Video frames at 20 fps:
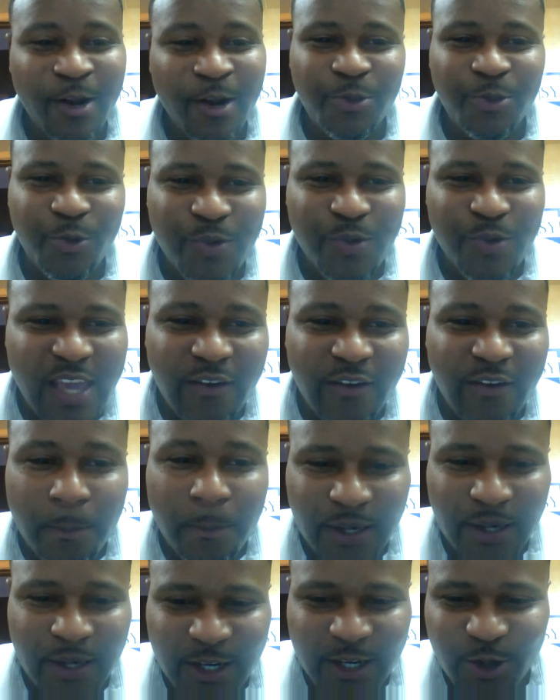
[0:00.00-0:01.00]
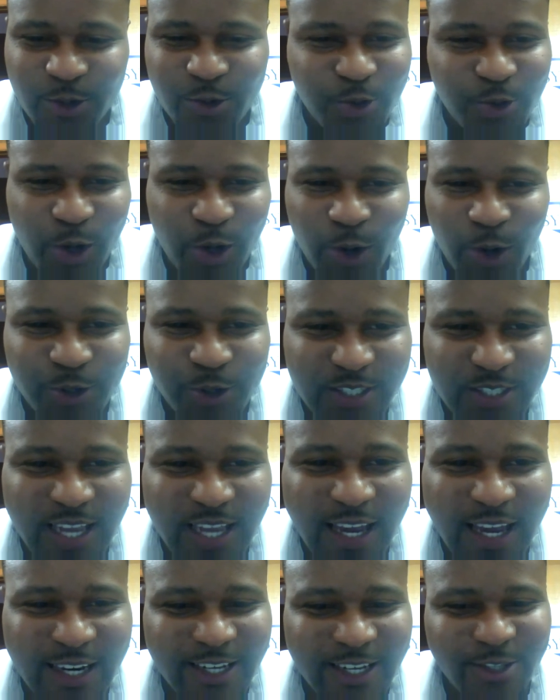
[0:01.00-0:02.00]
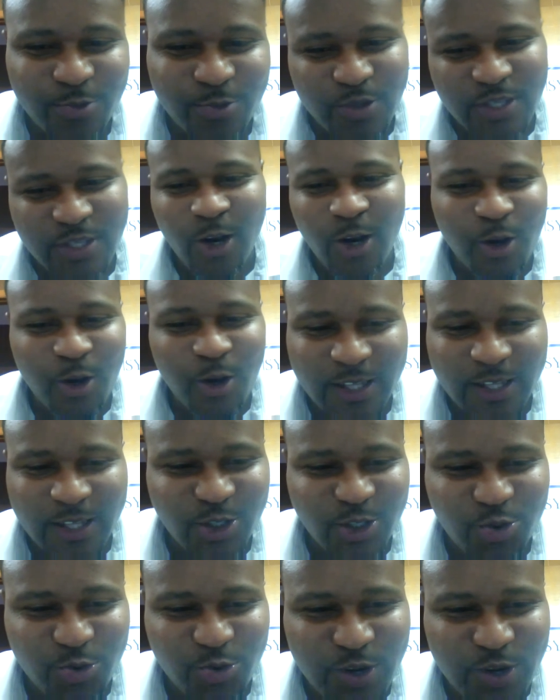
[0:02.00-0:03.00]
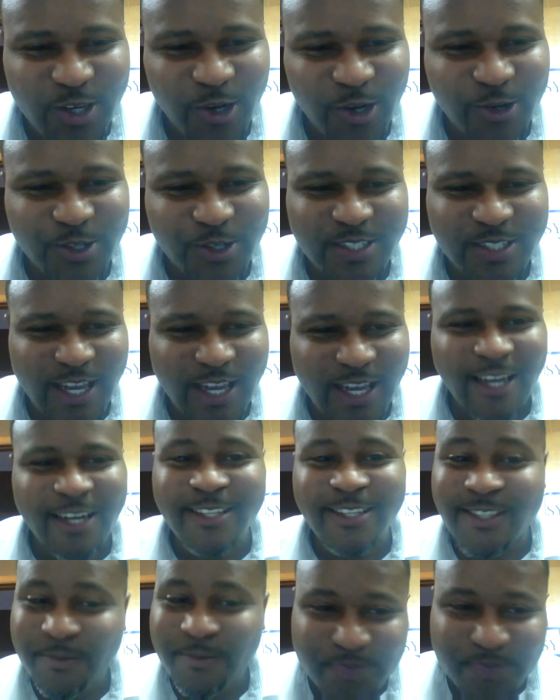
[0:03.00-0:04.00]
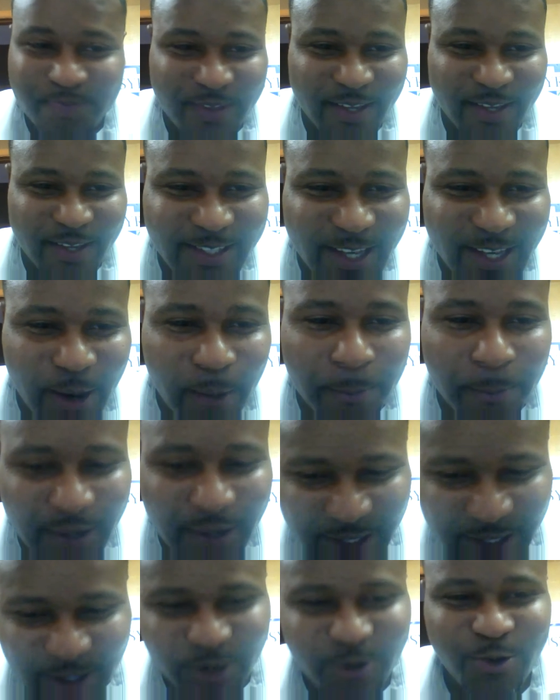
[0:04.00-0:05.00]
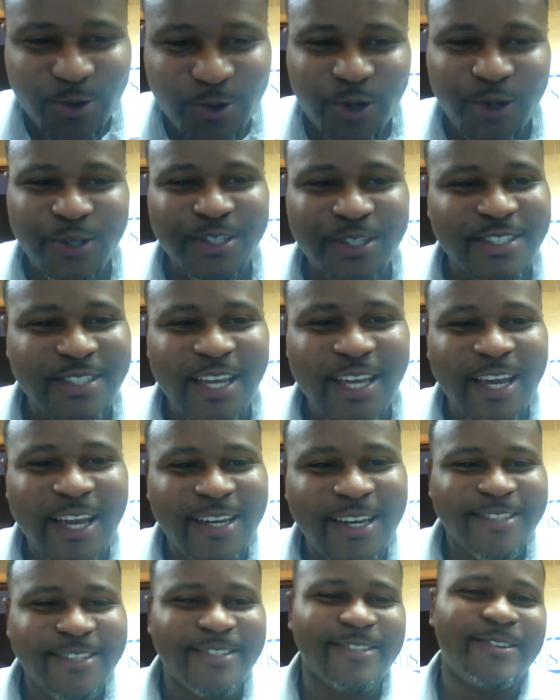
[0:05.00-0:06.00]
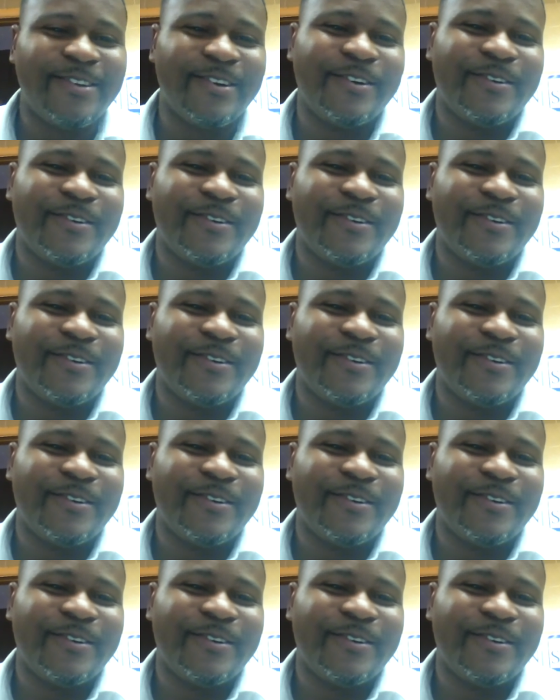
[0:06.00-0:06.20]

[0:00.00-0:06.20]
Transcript: Do we have a political code of silence? We talk about the street code of silence. Is there a political code of silence?